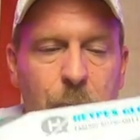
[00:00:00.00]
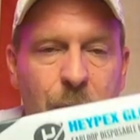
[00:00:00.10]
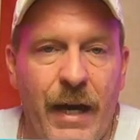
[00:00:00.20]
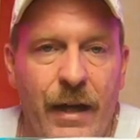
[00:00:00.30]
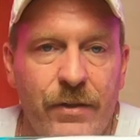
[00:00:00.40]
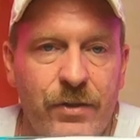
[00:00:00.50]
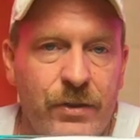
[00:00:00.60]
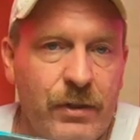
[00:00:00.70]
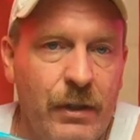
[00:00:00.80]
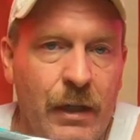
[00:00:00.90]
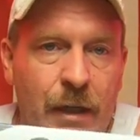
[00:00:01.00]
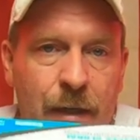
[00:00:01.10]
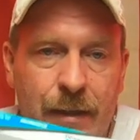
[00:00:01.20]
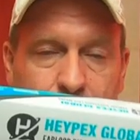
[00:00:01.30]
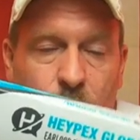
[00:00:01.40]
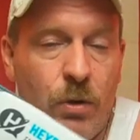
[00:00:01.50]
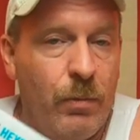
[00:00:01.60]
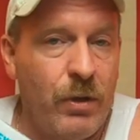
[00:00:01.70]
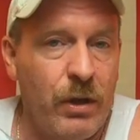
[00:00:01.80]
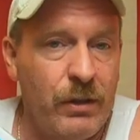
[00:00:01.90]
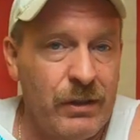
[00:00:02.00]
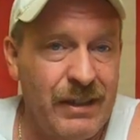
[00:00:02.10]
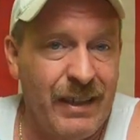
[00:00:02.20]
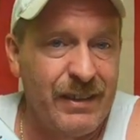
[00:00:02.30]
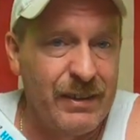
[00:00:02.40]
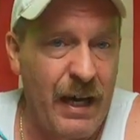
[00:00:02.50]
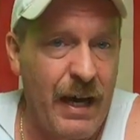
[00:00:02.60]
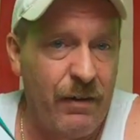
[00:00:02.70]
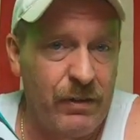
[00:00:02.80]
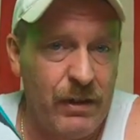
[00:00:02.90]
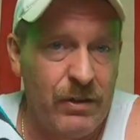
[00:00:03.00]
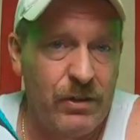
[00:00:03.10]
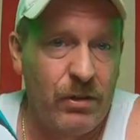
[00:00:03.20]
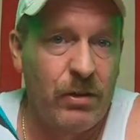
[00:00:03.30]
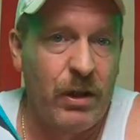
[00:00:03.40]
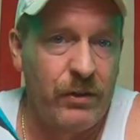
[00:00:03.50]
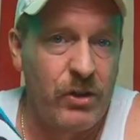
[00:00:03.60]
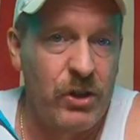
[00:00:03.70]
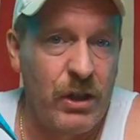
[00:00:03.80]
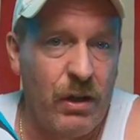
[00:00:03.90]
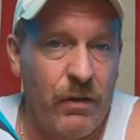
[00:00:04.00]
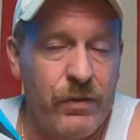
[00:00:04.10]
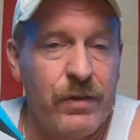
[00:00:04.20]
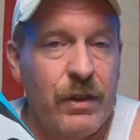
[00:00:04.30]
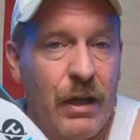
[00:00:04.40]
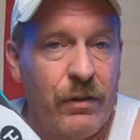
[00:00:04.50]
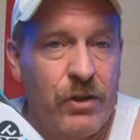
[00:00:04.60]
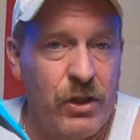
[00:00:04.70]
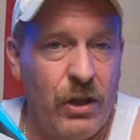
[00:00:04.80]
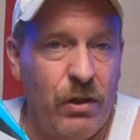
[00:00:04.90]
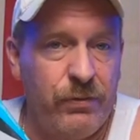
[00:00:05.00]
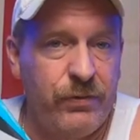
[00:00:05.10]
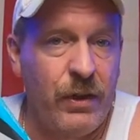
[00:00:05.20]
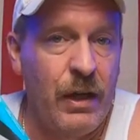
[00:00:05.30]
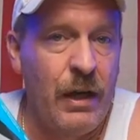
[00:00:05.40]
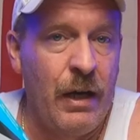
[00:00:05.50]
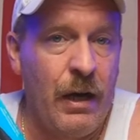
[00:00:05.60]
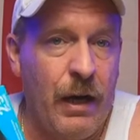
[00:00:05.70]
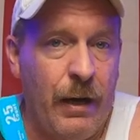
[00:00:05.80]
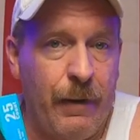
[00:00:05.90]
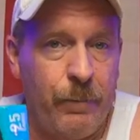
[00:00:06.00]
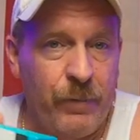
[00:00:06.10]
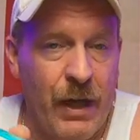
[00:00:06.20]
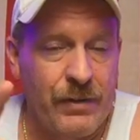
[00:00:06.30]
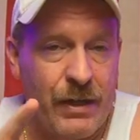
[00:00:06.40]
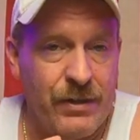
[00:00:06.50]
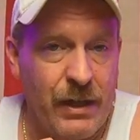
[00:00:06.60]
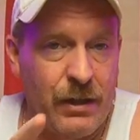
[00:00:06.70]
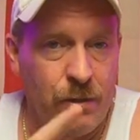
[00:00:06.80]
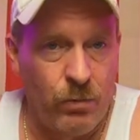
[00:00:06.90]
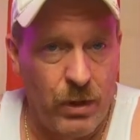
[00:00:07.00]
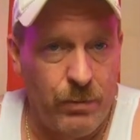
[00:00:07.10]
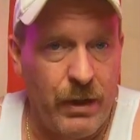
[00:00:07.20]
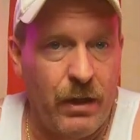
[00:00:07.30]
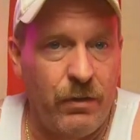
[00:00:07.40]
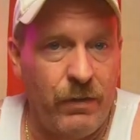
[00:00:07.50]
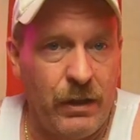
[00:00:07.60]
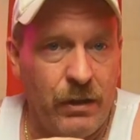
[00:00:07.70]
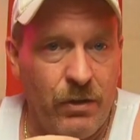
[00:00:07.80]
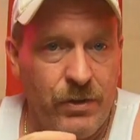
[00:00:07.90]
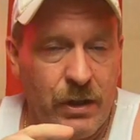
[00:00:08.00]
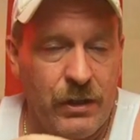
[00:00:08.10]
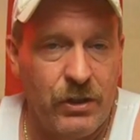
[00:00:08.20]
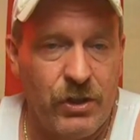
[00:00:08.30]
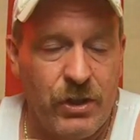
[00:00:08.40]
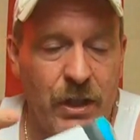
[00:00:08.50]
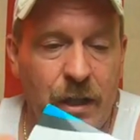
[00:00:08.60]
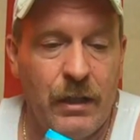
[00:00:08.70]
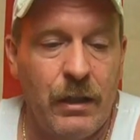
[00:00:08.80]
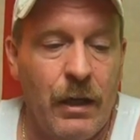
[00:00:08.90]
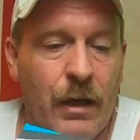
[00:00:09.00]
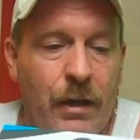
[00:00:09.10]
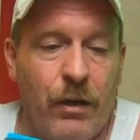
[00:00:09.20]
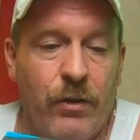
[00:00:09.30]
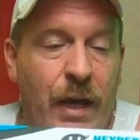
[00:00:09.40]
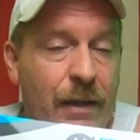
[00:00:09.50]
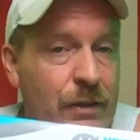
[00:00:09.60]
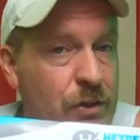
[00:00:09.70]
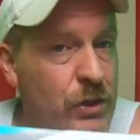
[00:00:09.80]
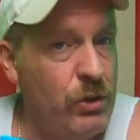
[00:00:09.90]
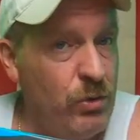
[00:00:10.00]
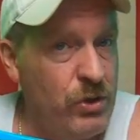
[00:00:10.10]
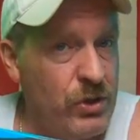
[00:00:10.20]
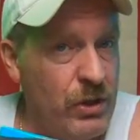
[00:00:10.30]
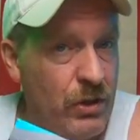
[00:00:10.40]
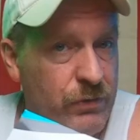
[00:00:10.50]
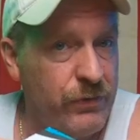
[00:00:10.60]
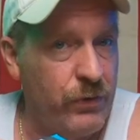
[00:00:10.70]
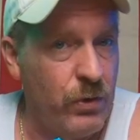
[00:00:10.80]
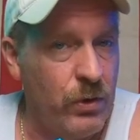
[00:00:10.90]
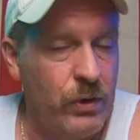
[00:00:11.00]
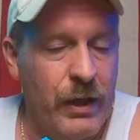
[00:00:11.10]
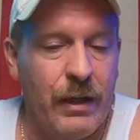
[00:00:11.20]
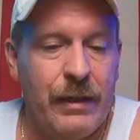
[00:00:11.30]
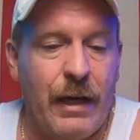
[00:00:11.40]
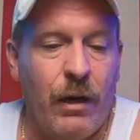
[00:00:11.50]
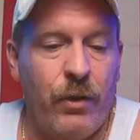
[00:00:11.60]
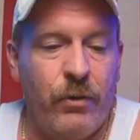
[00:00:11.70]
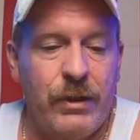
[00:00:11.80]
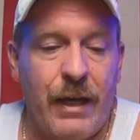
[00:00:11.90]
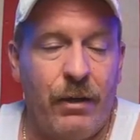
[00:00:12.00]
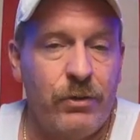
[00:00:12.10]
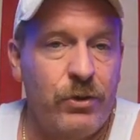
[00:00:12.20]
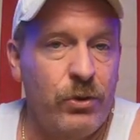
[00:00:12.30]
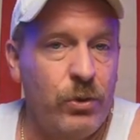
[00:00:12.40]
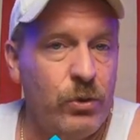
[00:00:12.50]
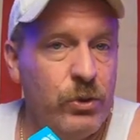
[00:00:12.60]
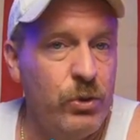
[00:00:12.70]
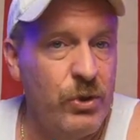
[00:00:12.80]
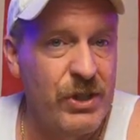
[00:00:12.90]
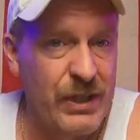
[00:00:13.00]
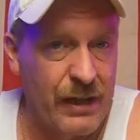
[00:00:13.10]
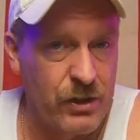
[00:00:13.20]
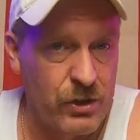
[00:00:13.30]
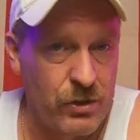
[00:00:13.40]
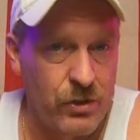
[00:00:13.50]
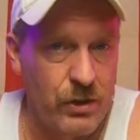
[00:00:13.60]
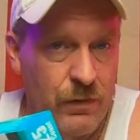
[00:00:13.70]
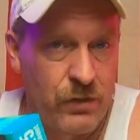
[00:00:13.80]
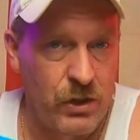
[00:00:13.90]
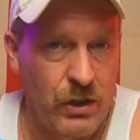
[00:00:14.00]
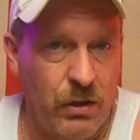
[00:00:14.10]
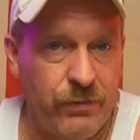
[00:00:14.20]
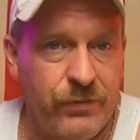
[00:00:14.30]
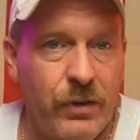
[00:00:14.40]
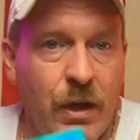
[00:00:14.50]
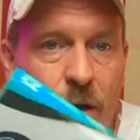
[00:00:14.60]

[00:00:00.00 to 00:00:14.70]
masks. Now Walmart does have these still on the shelves. Now the shelf, um, as I stated in one of my other videos that I just did, they had this huge shelf full and now they're down to two sections of shelf